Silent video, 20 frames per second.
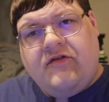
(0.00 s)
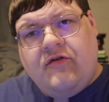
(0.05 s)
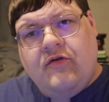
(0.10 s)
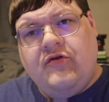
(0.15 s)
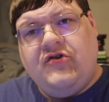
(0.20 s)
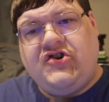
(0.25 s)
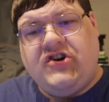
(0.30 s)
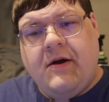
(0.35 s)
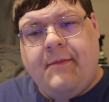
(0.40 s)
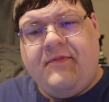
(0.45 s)

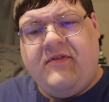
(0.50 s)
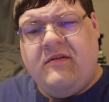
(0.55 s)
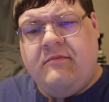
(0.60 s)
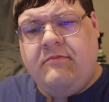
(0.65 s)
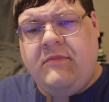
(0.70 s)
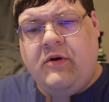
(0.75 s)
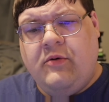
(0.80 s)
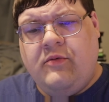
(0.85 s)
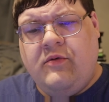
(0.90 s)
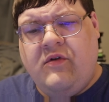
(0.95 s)
Sous Ships
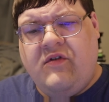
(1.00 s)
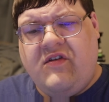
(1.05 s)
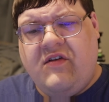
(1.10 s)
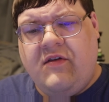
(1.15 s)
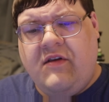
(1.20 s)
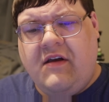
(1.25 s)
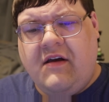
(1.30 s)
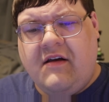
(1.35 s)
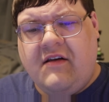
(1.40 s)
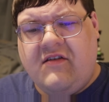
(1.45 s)
and Mutants
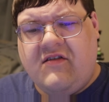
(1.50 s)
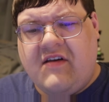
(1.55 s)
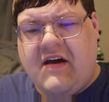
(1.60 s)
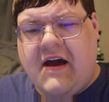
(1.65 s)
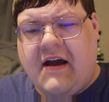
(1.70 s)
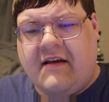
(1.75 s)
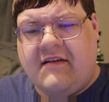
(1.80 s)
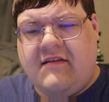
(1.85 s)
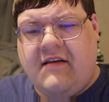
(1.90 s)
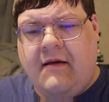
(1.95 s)
in the
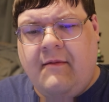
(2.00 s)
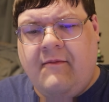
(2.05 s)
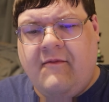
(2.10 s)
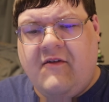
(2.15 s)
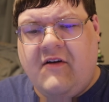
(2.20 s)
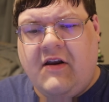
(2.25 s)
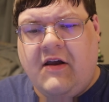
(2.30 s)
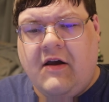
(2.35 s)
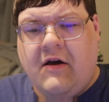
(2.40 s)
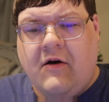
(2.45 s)
exact same
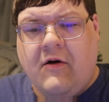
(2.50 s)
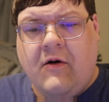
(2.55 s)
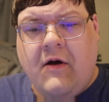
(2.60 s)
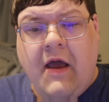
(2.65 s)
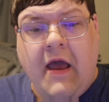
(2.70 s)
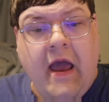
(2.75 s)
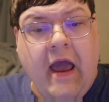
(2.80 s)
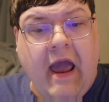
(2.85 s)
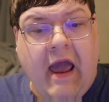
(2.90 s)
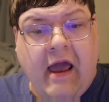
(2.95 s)
video.
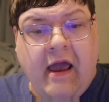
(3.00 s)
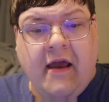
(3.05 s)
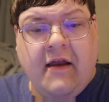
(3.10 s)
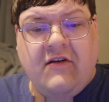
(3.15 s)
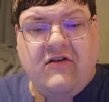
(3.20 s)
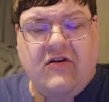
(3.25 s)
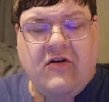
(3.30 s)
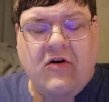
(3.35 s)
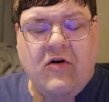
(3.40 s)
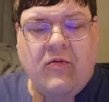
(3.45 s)

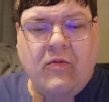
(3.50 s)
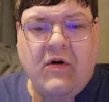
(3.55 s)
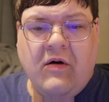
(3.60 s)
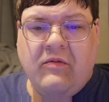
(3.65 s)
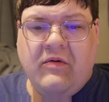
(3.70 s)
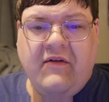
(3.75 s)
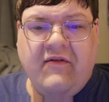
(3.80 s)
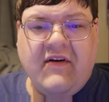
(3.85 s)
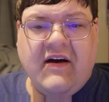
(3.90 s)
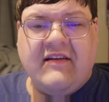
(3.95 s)
And you know what?
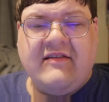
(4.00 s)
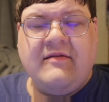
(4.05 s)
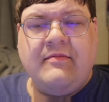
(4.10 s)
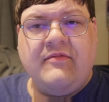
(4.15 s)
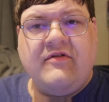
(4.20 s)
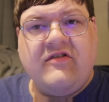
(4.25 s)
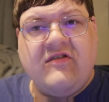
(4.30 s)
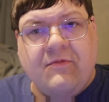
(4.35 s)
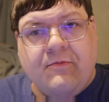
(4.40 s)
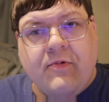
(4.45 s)
We've got some
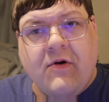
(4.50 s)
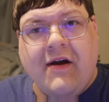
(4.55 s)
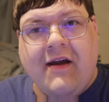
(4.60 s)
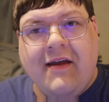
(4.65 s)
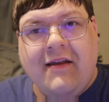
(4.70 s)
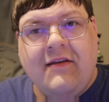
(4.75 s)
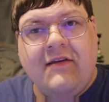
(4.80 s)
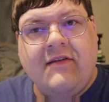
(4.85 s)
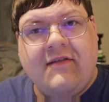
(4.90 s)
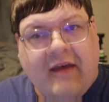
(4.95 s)

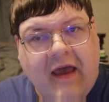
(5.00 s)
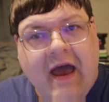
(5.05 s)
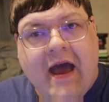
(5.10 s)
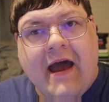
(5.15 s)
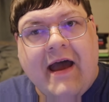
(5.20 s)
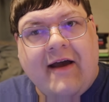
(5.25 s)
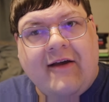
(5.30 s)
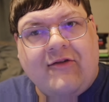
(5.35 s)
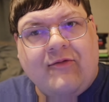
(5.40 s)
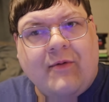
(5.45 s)
Springans
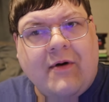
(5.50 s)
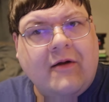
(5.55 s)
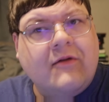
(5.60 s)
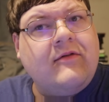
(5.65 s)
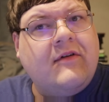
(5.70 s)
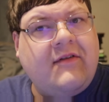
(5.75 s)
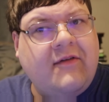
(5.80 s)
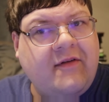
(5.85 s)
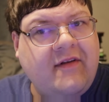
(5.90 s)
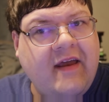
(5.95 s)
as well.
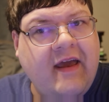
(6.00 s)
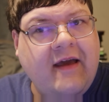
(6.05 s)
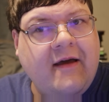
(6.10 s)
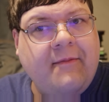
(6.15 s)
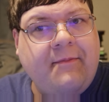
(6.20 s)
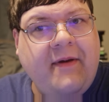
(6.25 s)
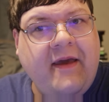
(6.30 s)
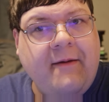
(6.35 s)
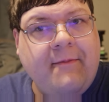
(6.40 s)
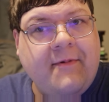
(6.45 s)
Let's take
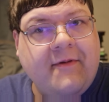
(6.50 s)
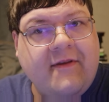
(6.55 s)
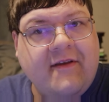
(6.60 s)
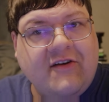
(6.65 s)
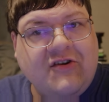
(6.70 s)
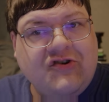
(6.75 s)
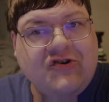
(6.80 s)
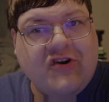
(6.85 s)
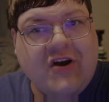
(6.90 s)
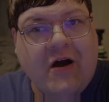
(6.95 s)
a peep at
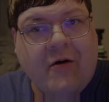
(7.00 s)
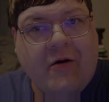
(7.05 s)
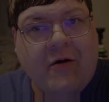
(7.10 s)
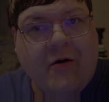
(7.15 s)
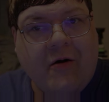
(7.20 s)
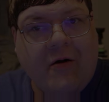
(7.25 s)
this, shall